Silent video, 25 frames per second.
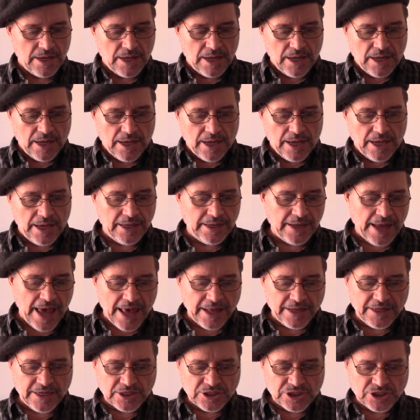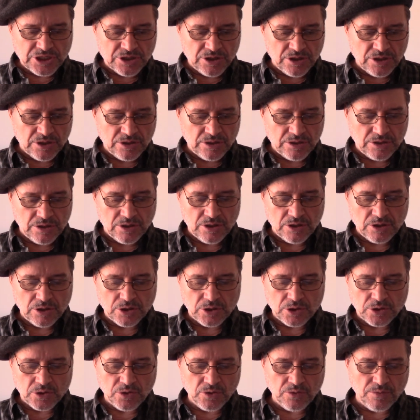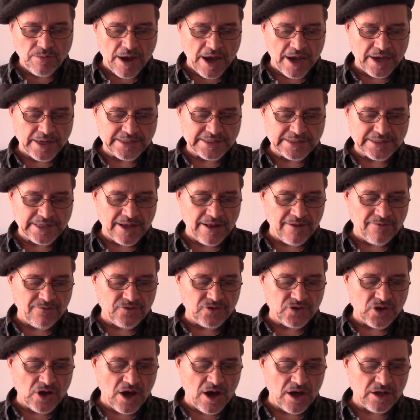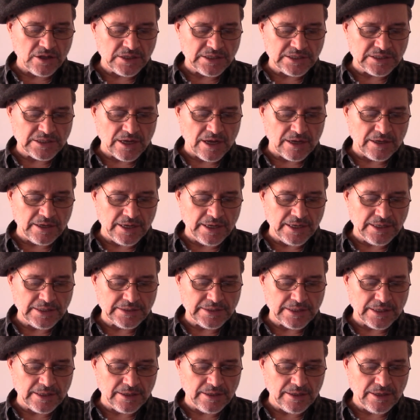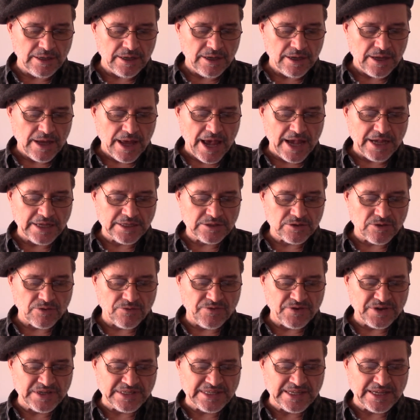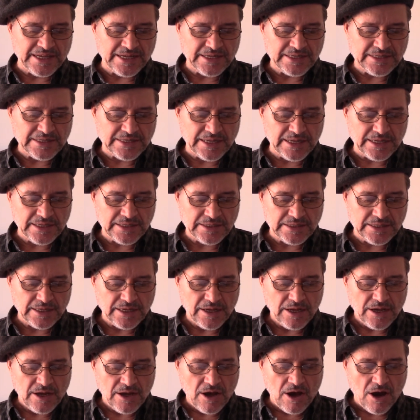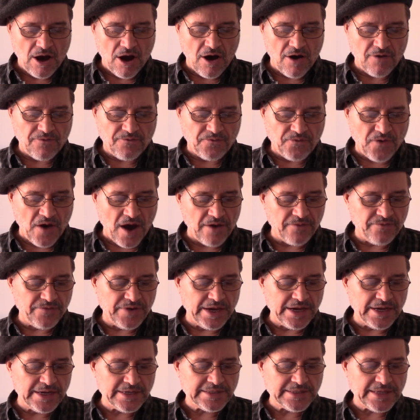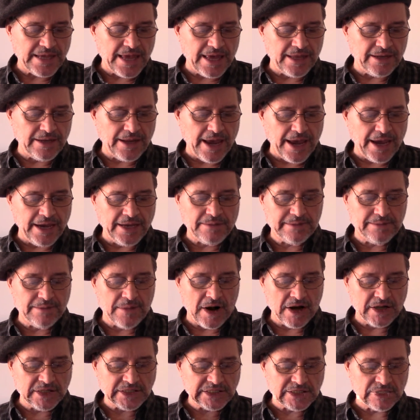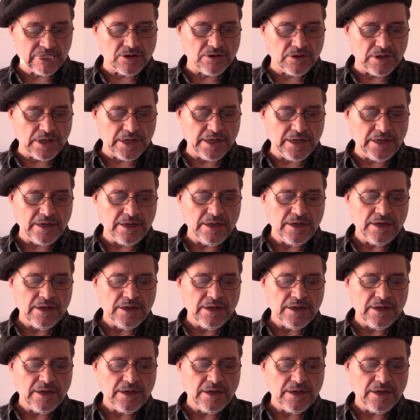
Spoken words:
In addition, through my self-taught studies in astrophysics of 5 years and 8 months only,